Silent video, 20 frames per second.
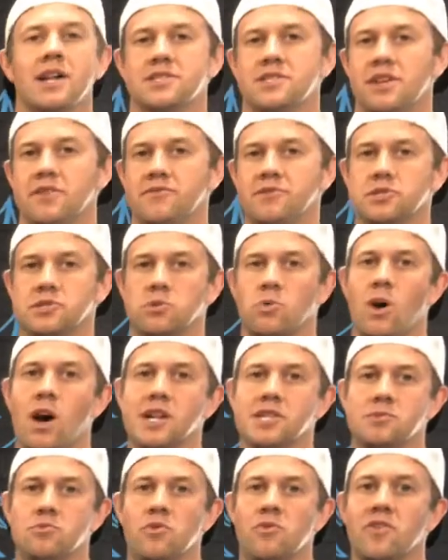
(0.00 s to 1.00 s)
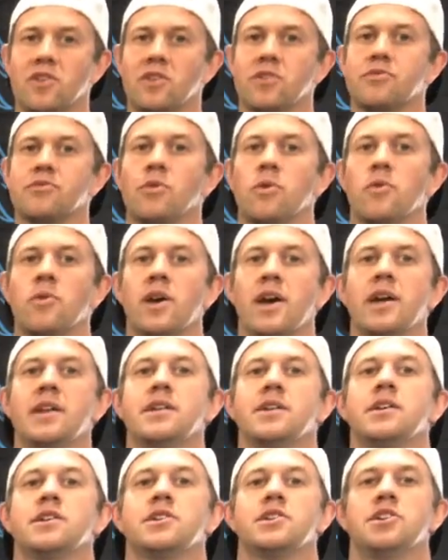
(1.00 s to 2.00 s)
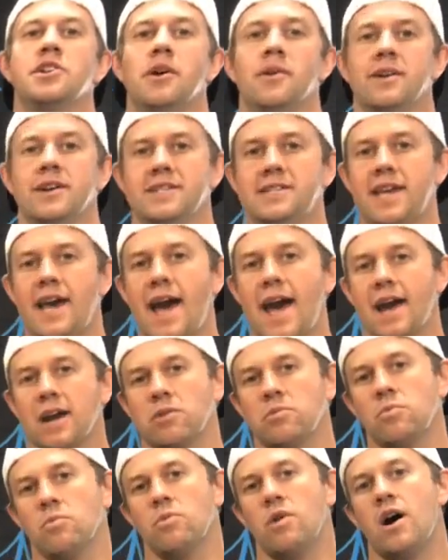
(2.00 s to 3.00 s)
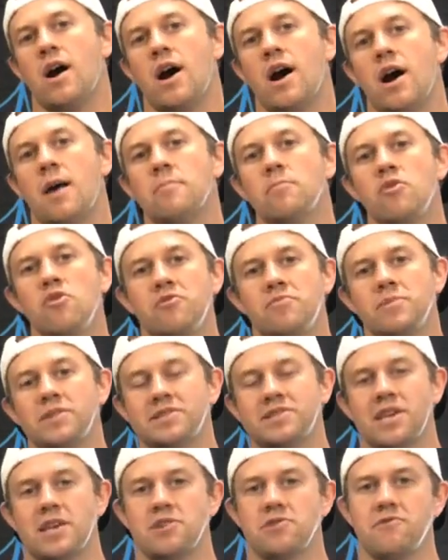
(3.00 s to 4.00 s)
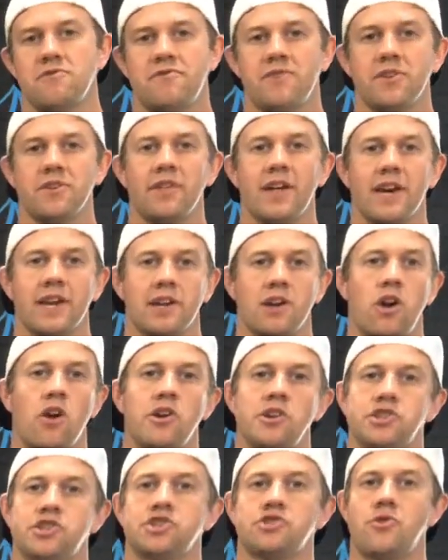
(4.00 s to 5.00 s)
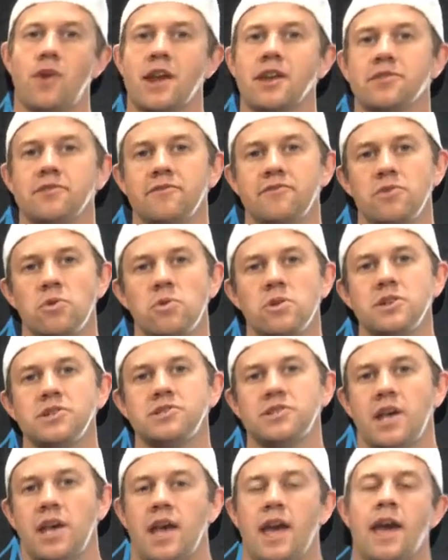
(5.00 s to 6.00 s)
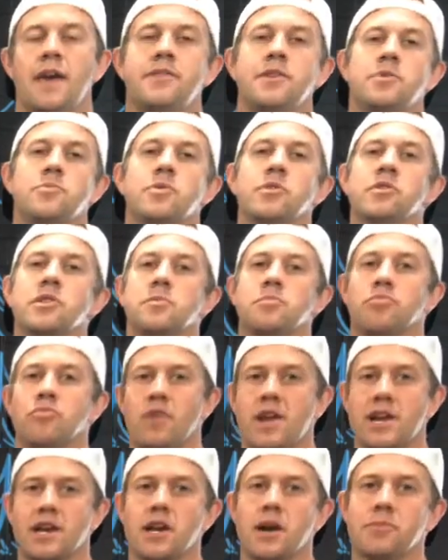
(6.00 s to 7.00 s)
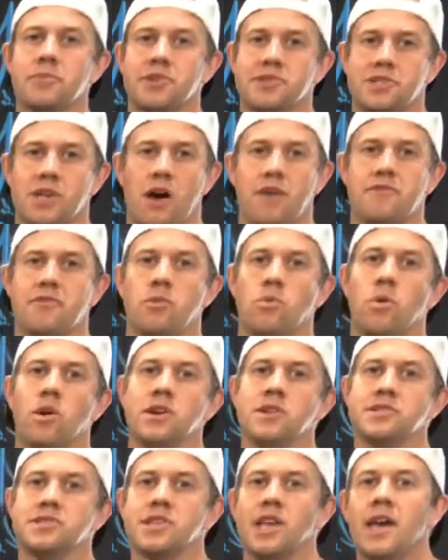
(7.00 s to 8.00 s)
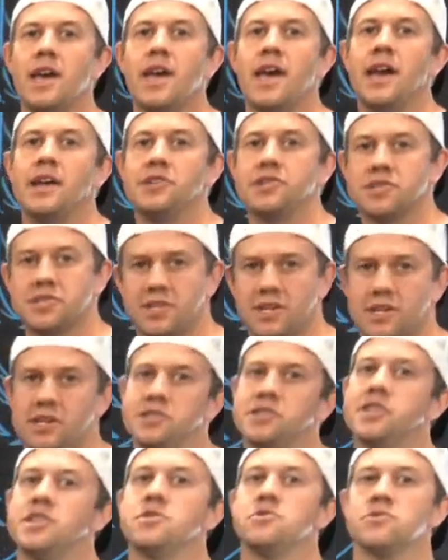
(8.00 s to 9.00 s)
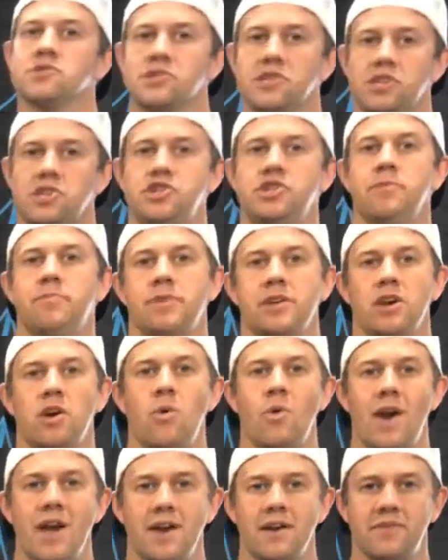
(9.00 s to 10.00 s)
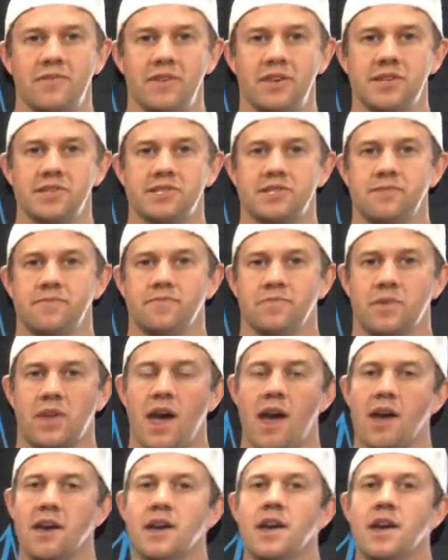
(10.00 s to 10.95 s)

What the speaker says: of different squats moving through it, you know, attack movements that you feel like are a strength of yours, and then really break up the tougher ones and just continuously chipping away at this, okay?